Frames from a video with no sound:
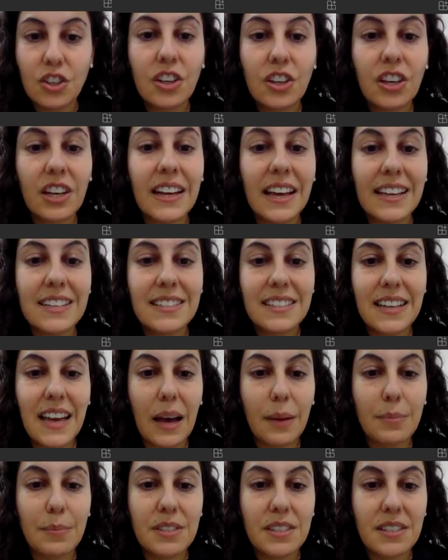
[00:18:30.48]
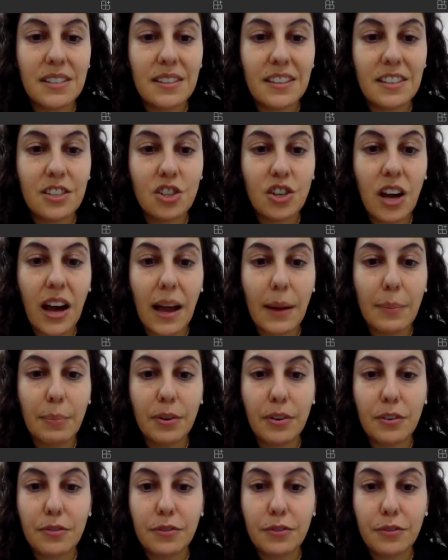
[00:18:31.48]
You can adapt the
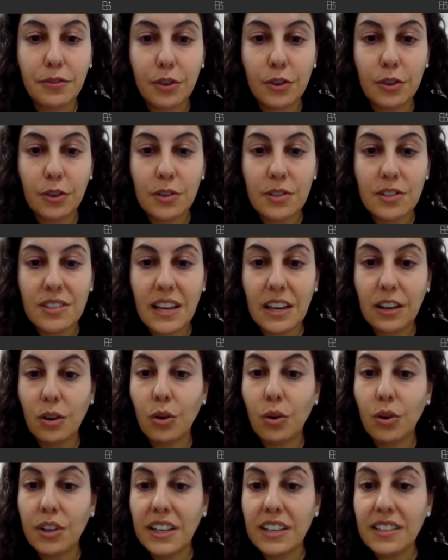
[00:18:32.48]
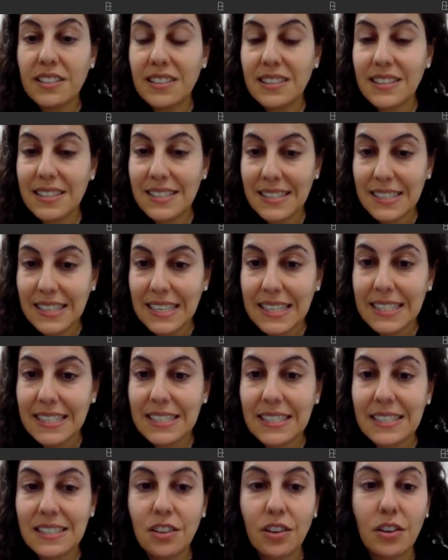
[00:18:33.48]
type of fruits according to the
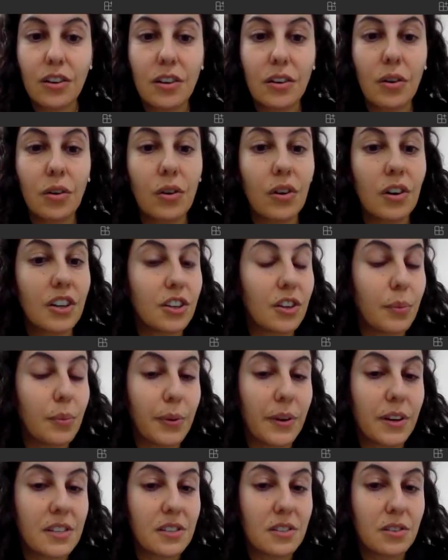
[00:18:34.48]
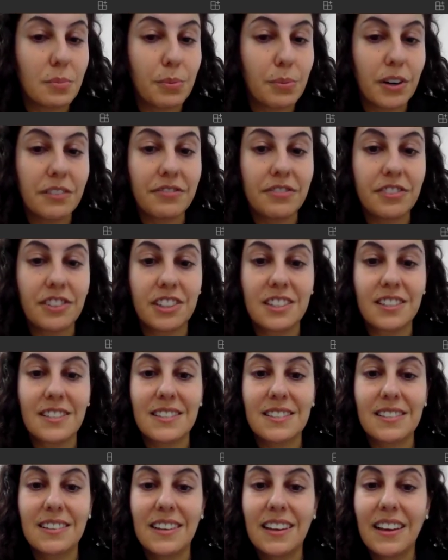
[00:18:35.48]
season or your personal
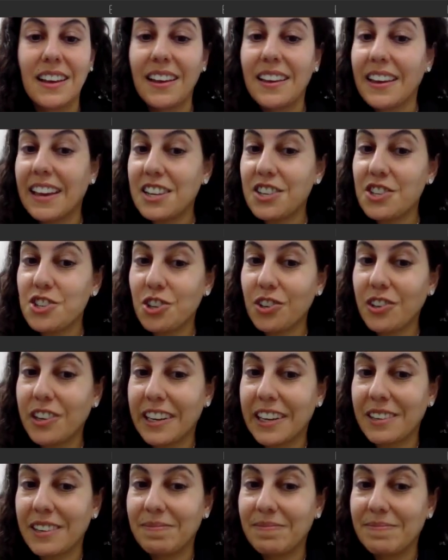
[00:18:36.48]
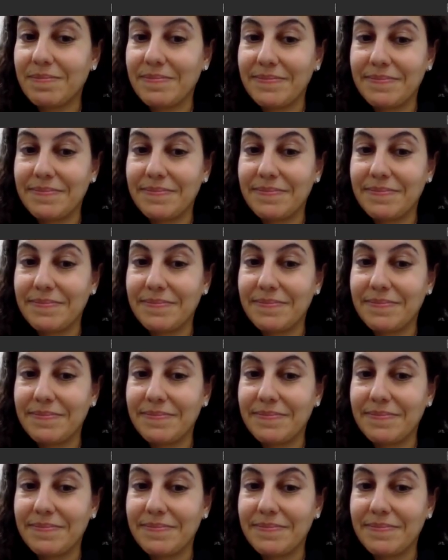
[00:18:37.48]
preference. Enjoy.